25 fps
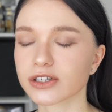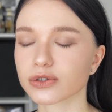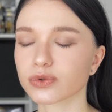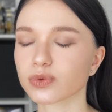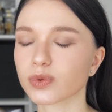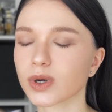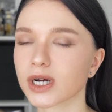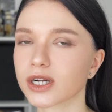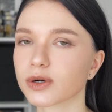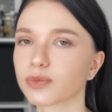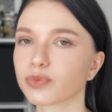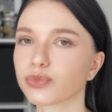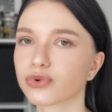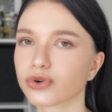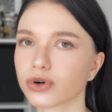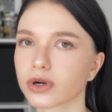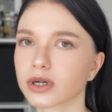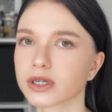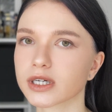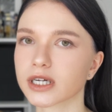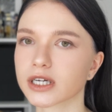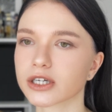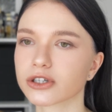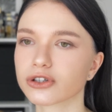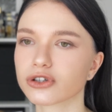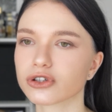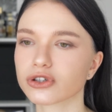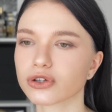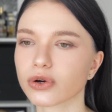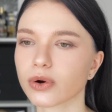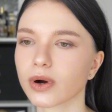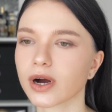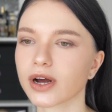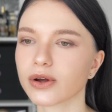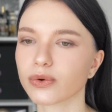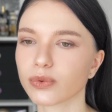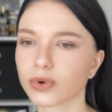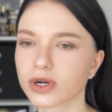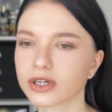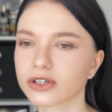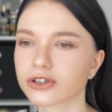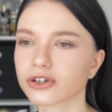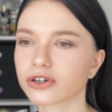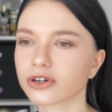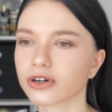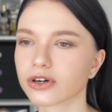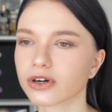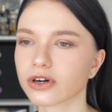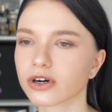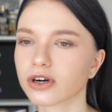one product. So I
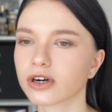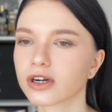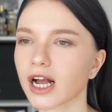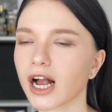wonder